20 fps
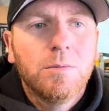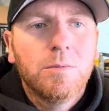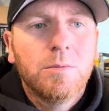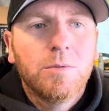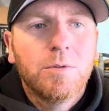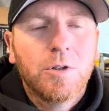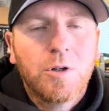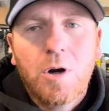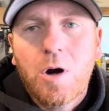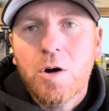
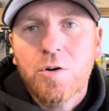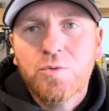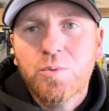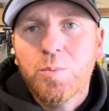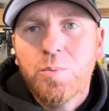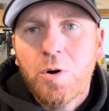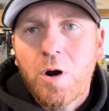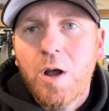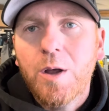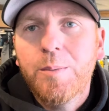the cars
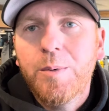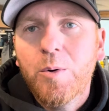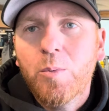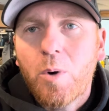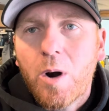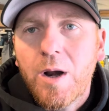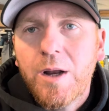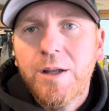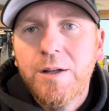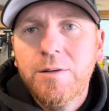would probably be
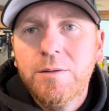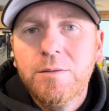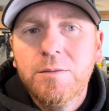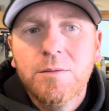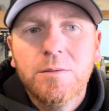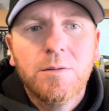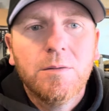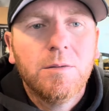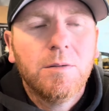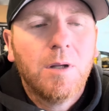running
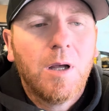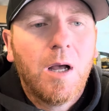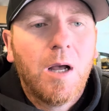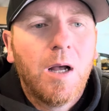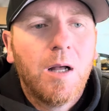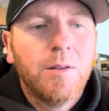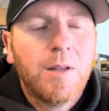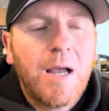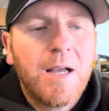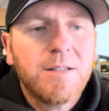
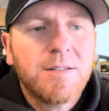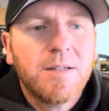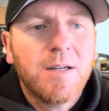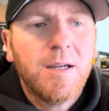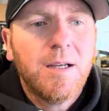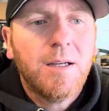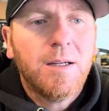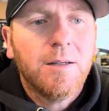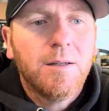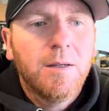last
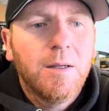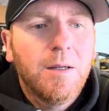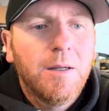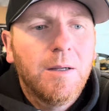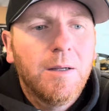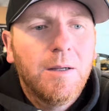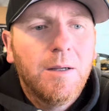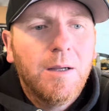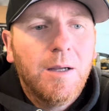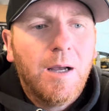night.
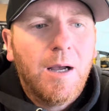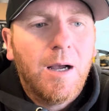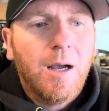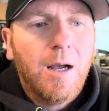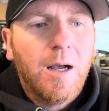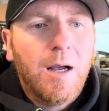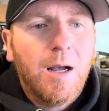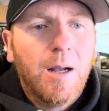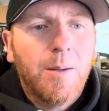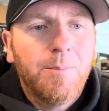
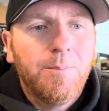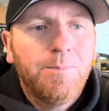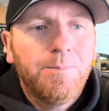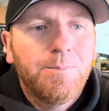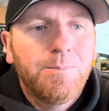Like